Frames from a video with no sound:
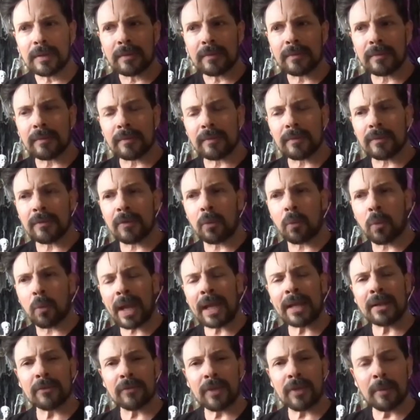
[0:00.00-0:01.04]

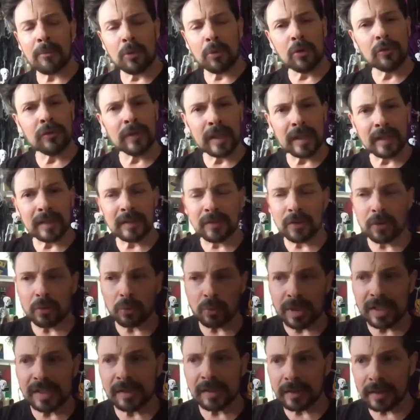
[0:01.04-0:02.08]
weight of that movie until
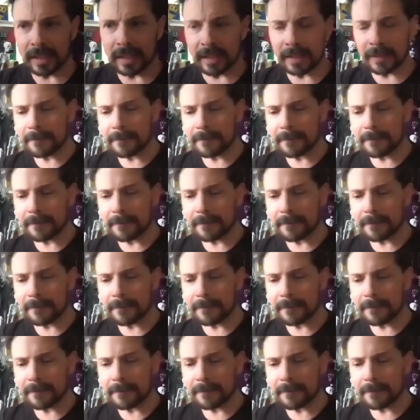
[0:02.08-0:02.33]
recently.